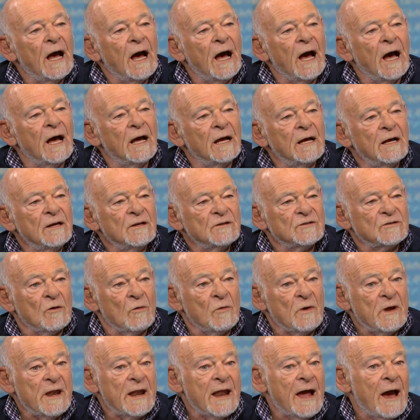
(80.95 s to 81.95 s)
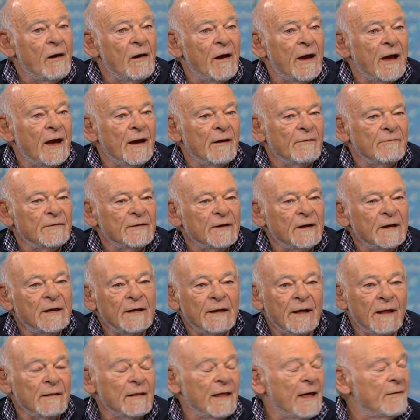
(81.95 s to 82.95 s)
Uh, so we now have
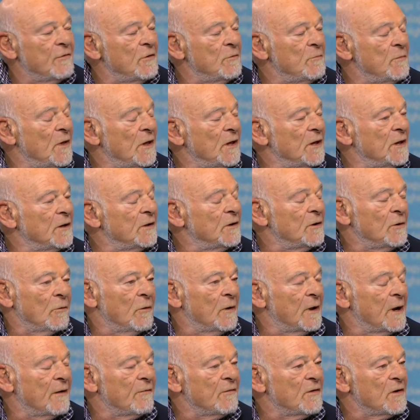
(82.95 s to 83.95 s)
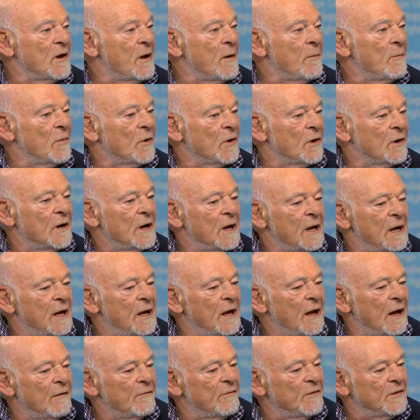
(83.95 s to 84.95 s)
11 million or whatever number
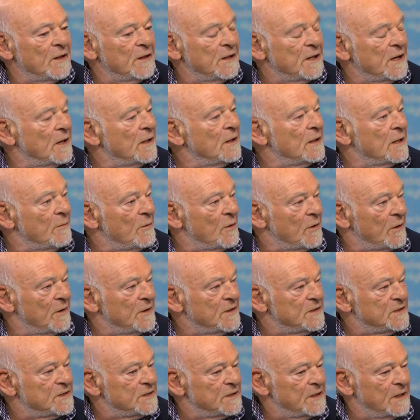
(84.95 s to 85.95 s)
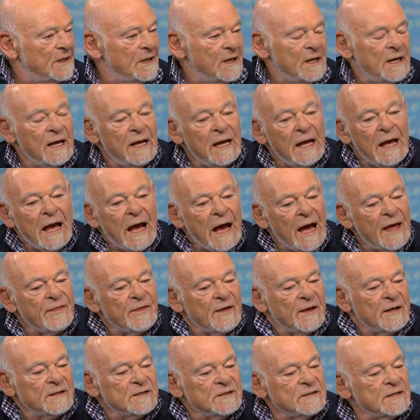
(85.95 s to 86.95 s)
of illegal immigrants. I
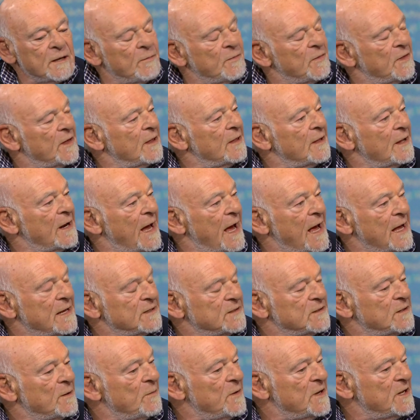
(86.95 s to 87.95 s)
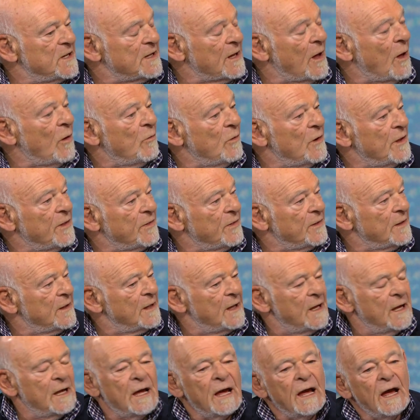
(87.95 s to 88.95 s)
think it's something that has to be dealt with.
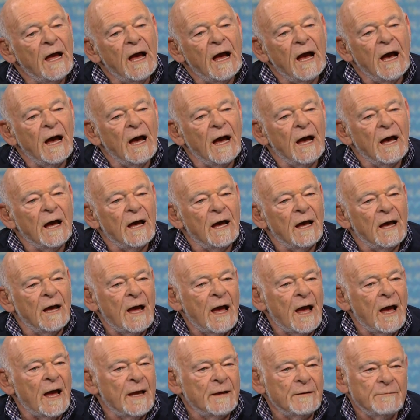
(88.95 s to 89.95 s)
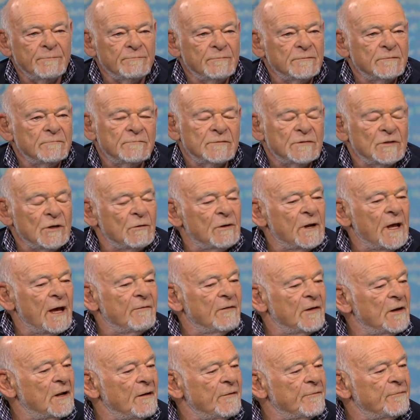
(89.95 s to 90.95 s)
Uh, I don't have
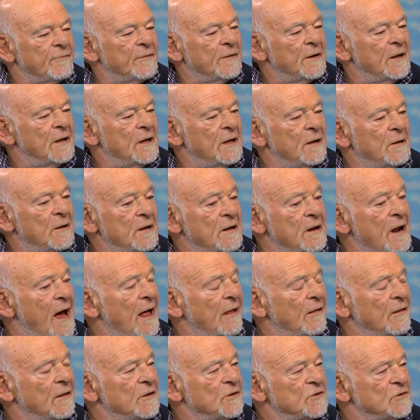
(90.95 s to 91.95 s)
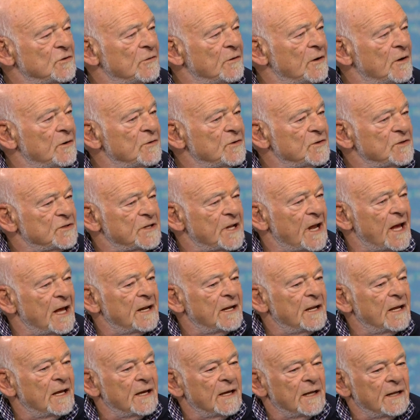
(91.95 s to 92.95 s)
enough knowledge or
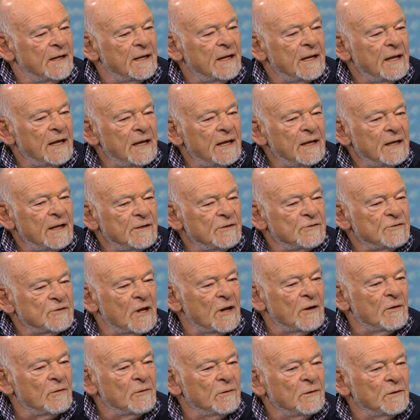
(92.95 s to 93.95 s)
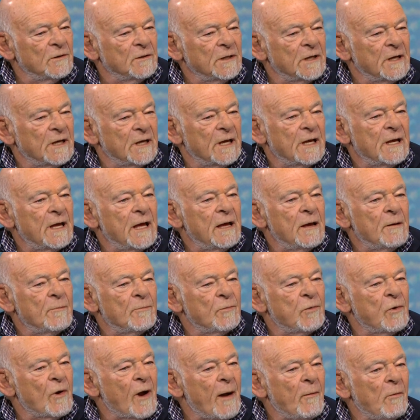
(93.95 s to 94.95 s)
understanding, and generally,
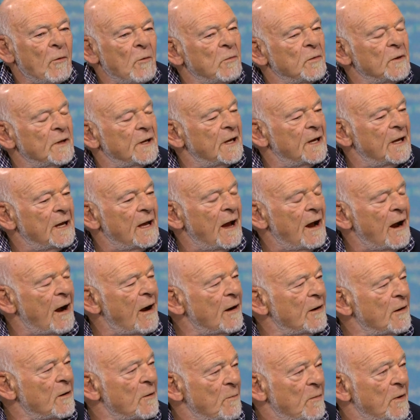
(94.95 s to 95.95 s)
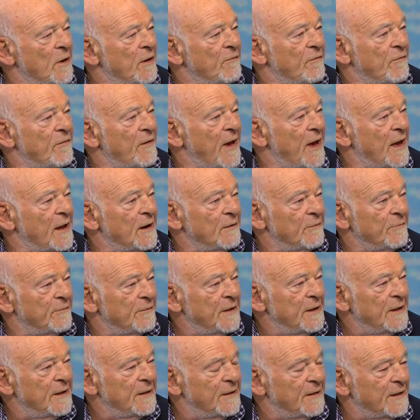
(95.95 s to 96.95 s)
probably aren't a big fan of
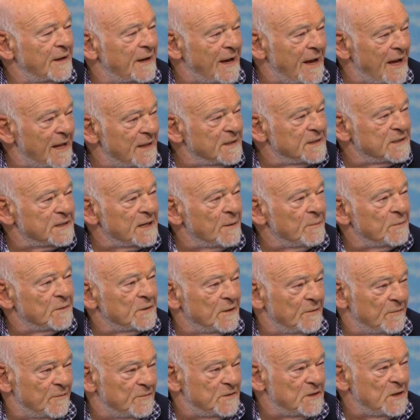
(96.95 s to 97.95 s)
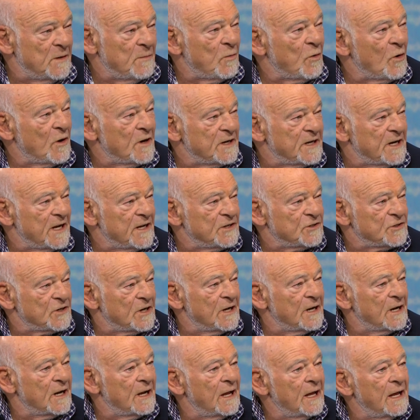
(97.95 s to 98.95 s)
the concept of
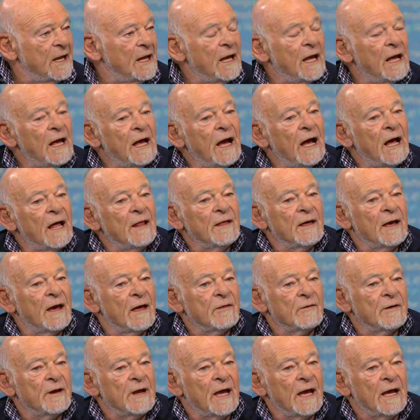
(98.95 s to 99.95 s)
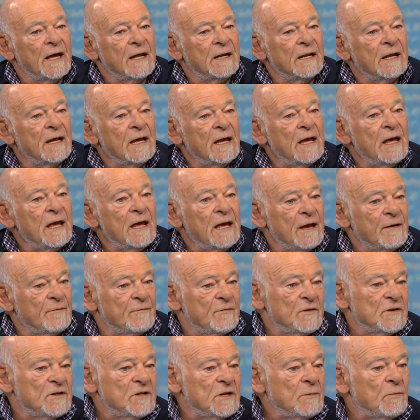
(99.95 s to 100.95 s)
deportation. On the other hand, if
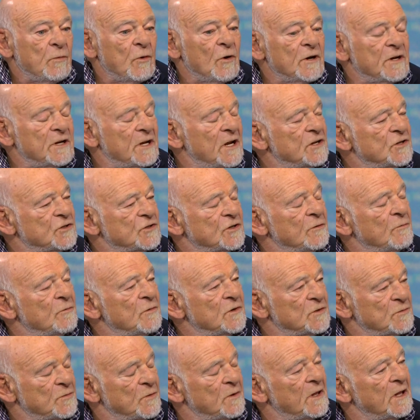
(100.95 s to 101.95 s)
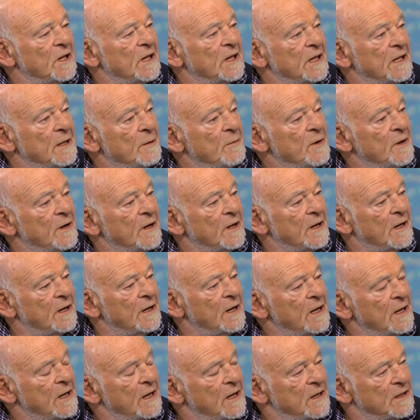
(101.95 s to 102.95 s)
the deportation was really limited
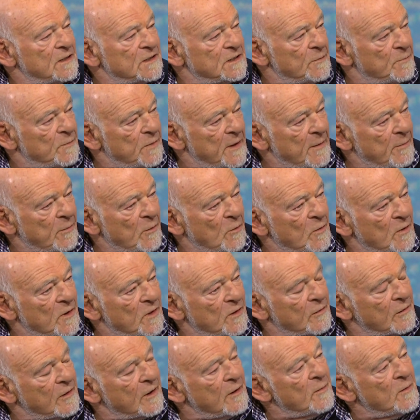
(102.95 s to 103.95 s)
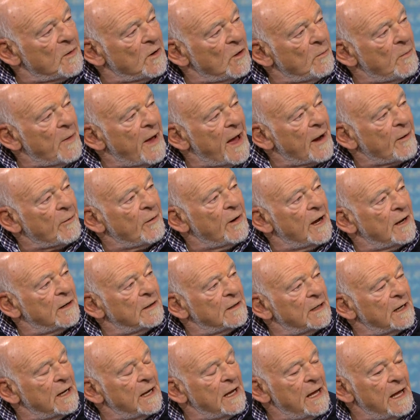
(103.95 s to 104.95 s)
to people with a criminal
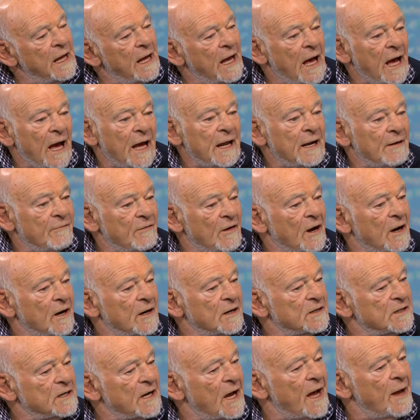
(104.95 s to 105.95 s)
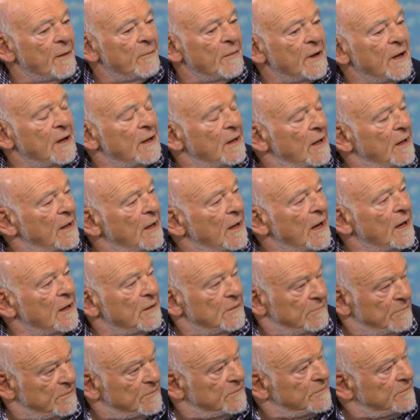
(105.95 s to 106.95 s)
background, I'd have a hard time uh,
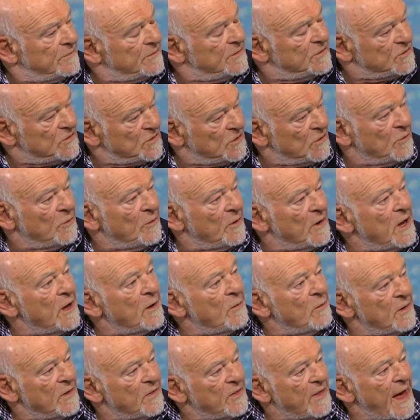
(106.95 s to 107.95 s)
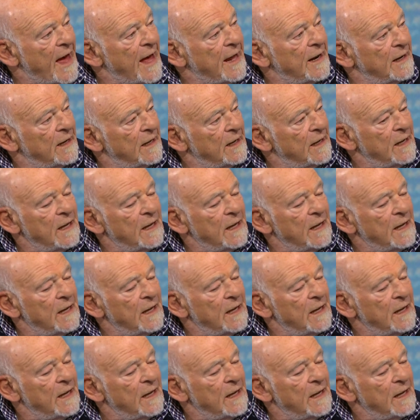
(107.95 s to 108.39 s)
disagreeing with that.